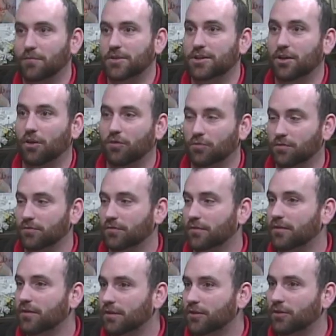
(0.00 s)
So
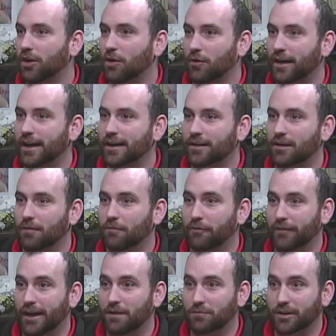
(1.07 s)
lower income
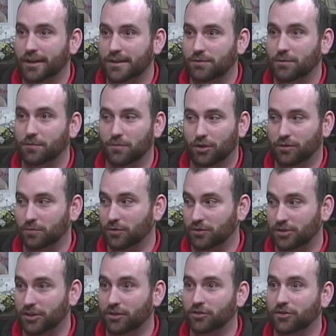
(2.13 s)
families with multiple
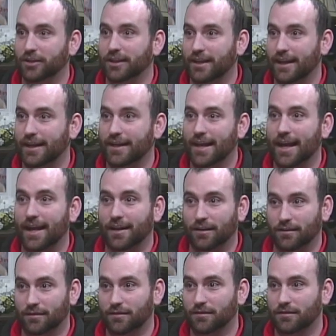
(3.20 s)
children, they get
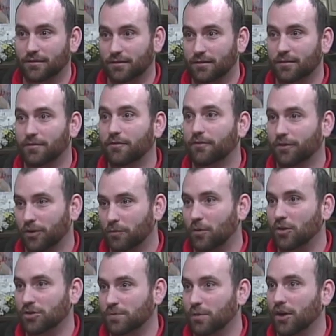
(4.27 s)
for the
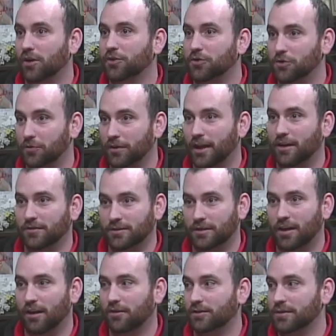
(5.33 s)
most part,
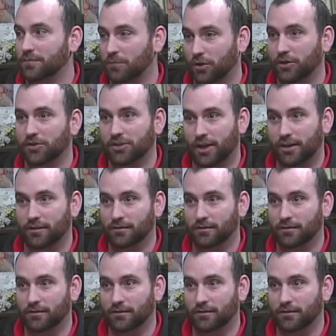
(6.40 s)
$2,000 per child.